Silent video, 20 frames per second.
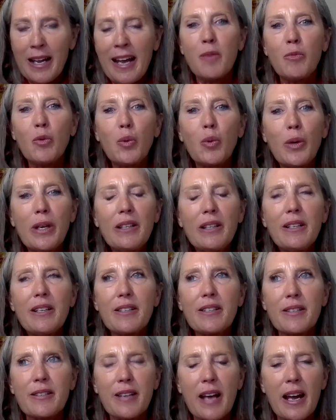And I'm really
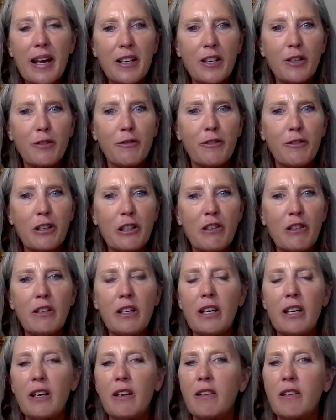excited for you
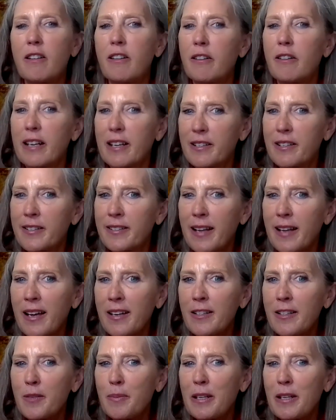to hear her
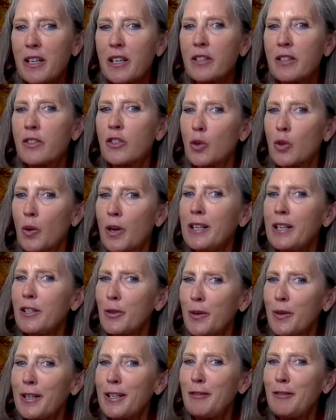insights because
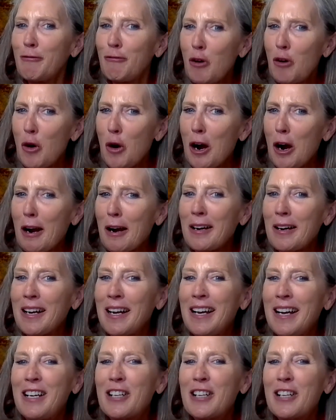2024